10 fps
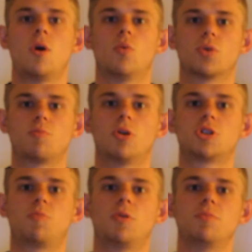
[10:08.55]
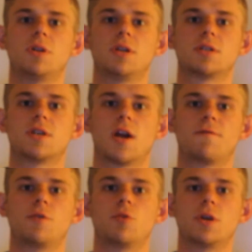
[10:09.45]
With multiple meetings
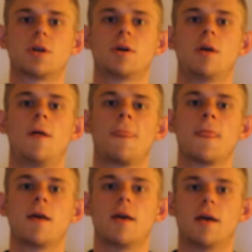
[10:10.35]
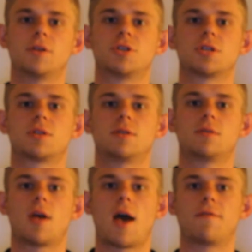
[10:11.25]
every week and just
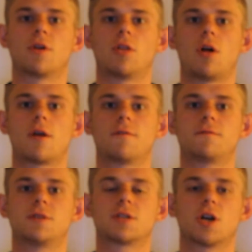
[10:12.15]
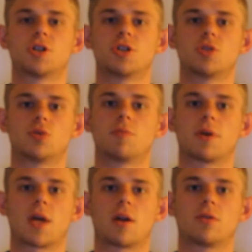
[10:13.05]
having a lot of discussions with the
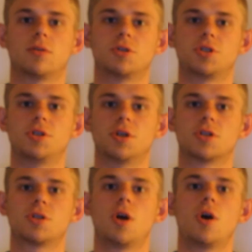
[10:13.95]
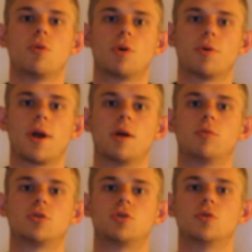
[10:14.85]
mechanical engineers, we were
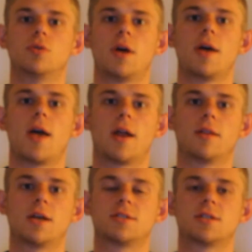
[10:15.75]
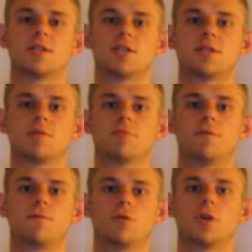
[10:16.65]
able to analyze the system
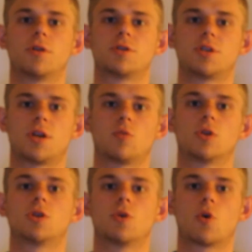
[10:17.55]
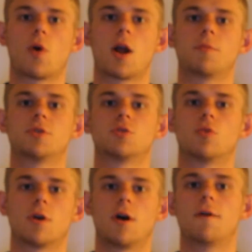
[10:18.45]
and fully understand what the requirements
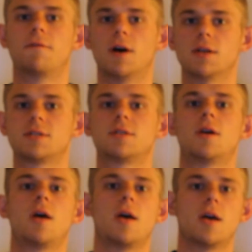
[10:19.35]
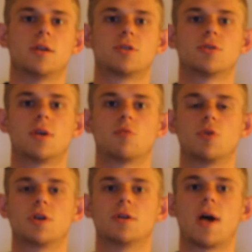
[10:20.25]
were of us, and so then
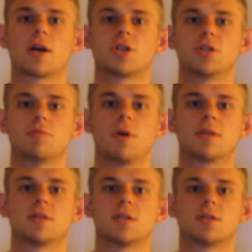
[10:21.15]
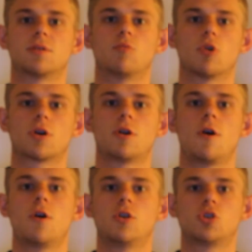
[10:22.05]
we could actually make the system work
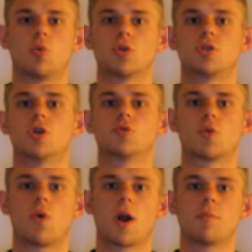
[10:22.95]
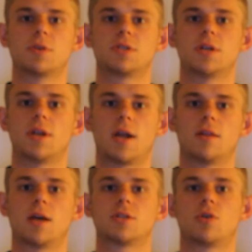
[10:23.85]
towards those requirements and
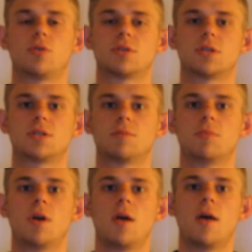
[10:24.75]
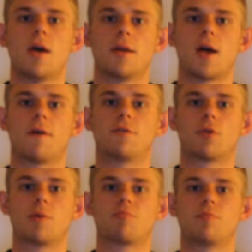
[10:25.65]
analyze the whole system and have the
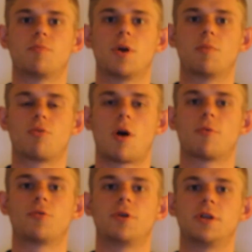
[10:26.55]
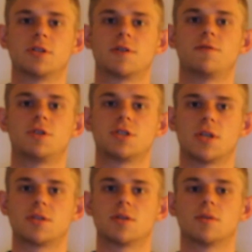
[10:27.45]
right and proper readings of each
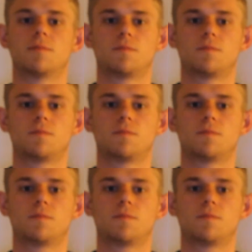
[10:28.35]
sensor.